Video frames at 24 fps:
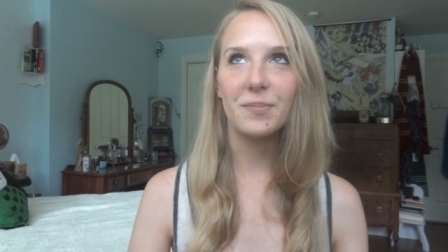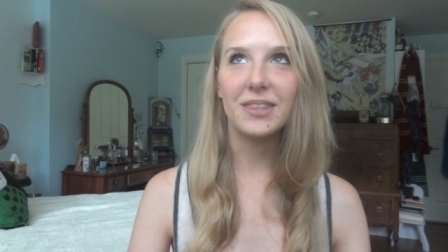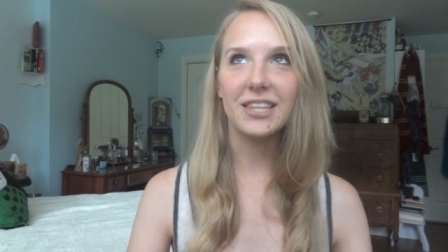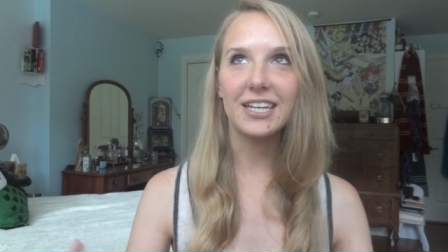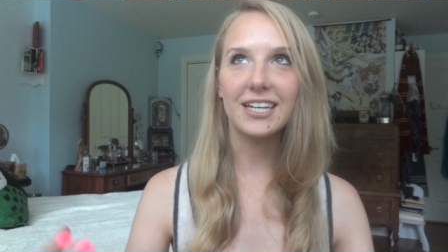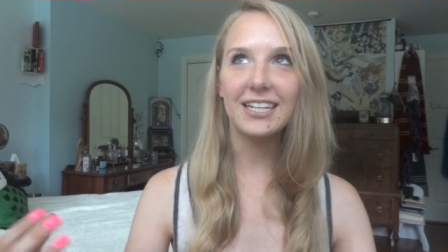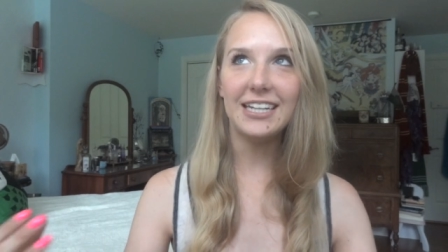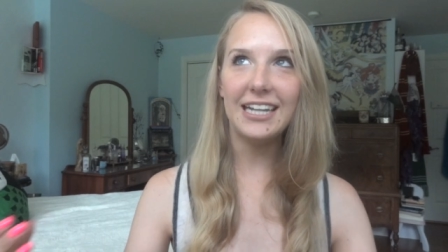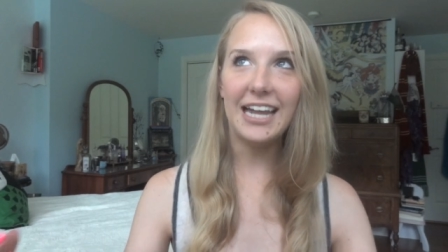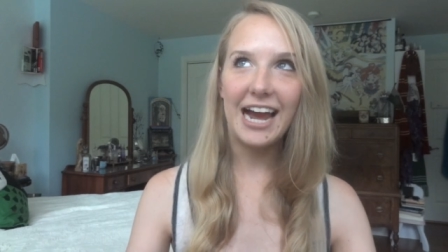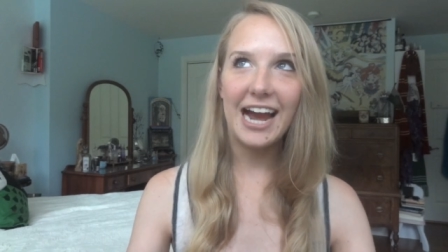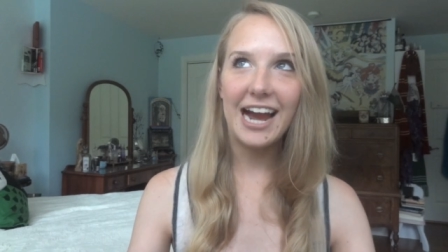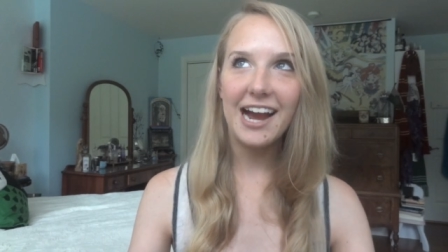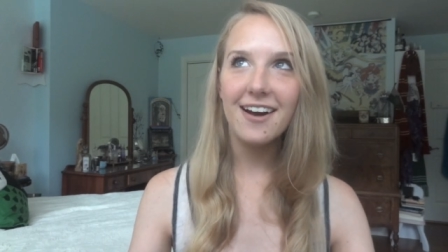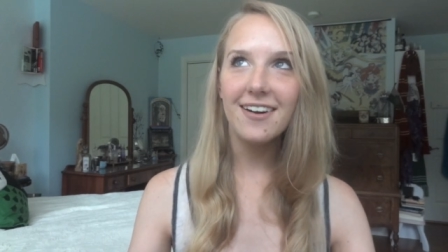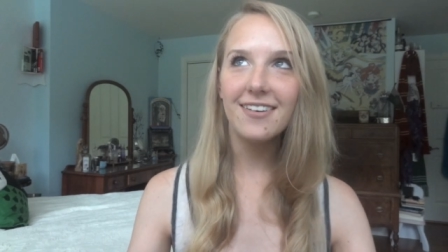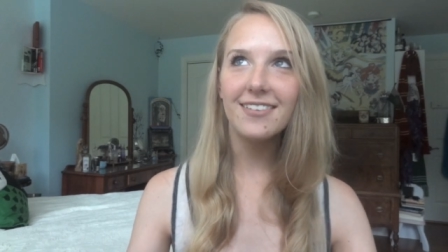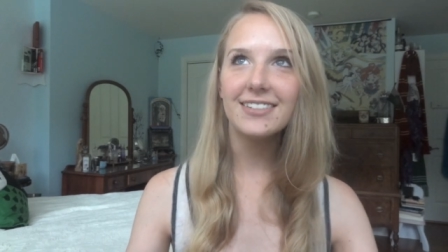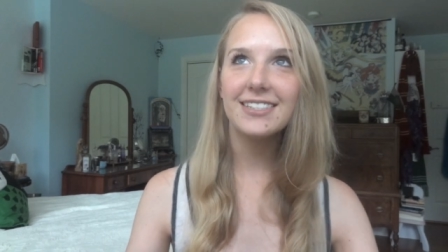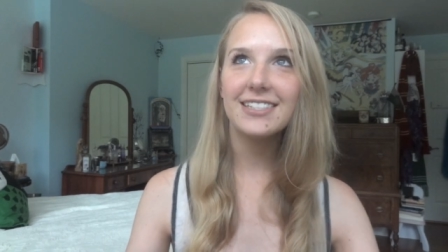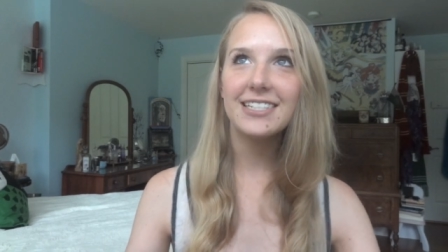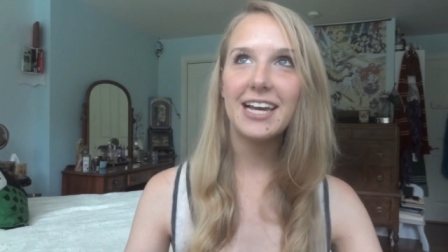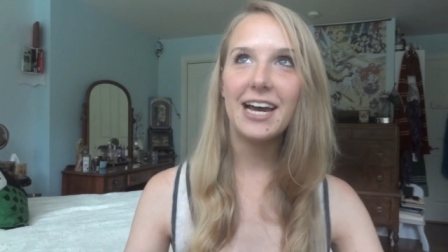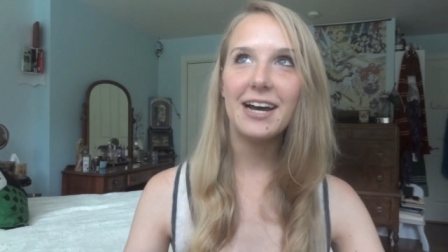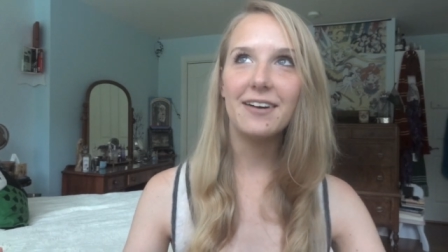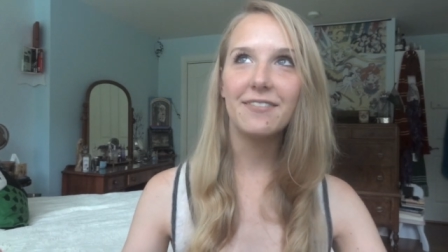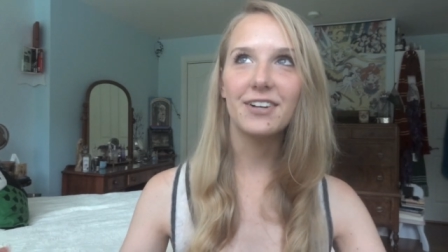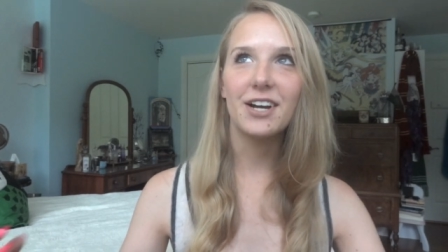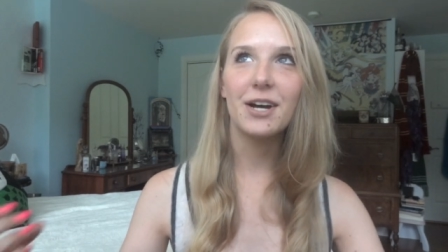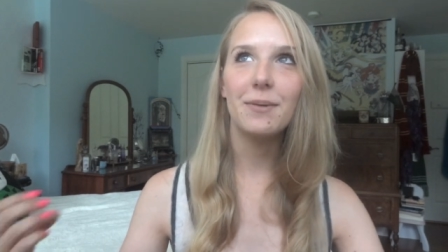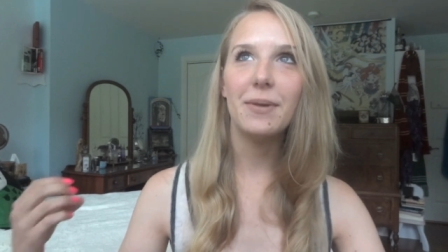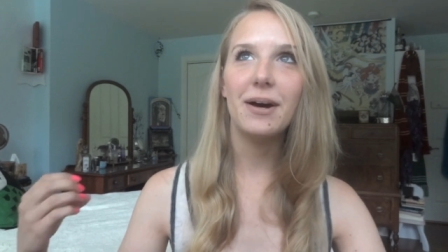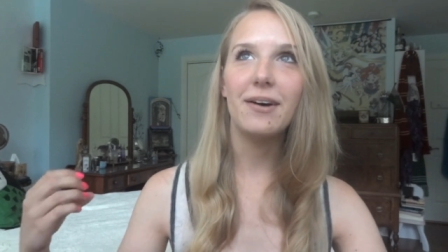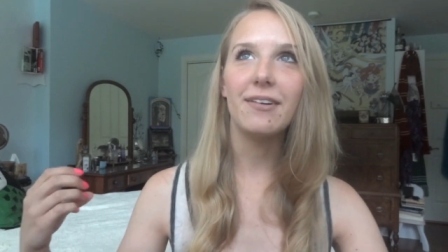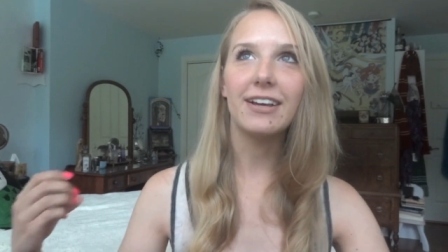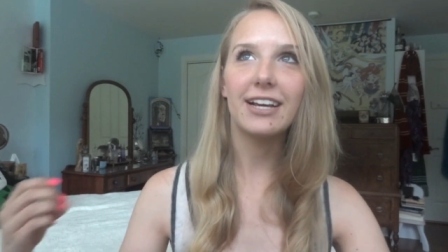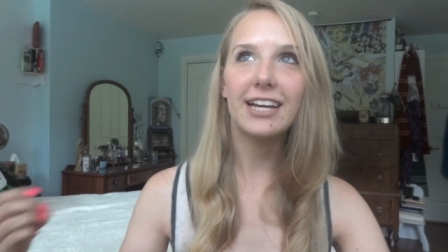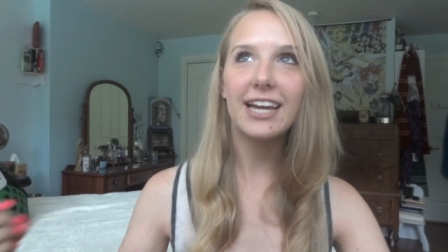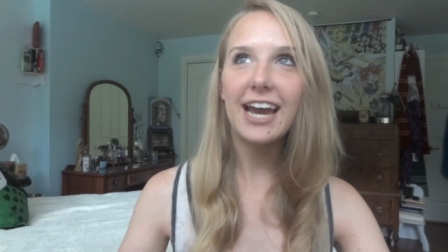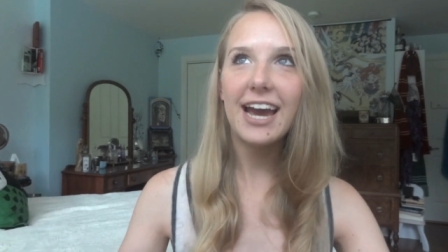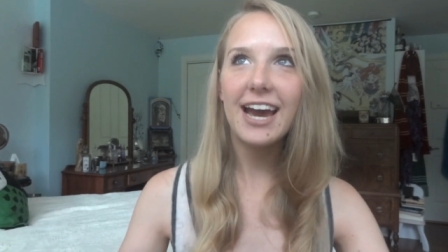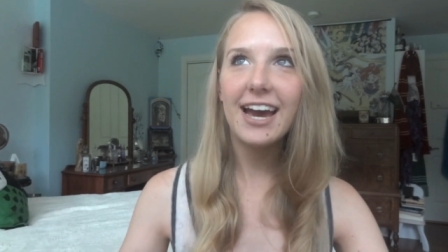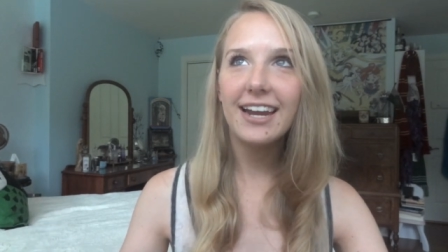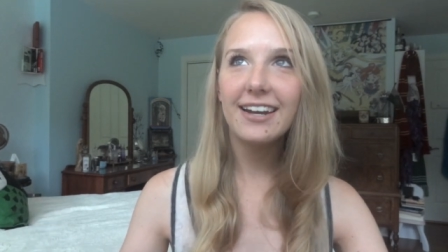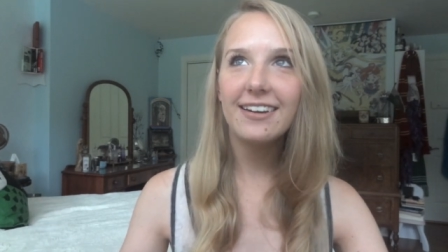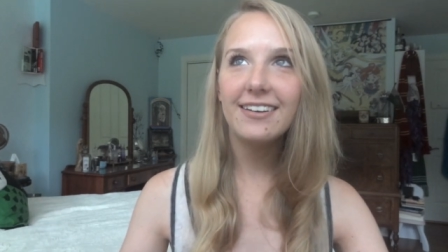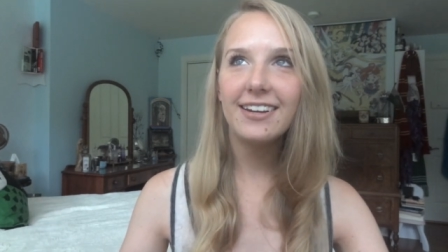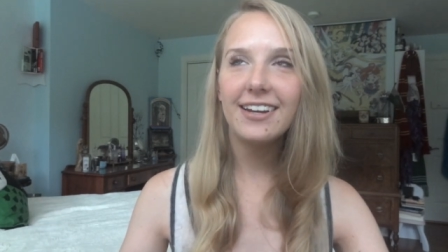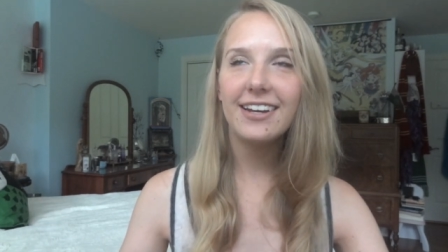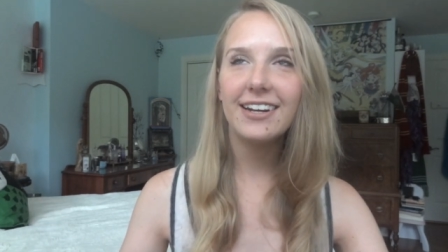but the clouds have come out again,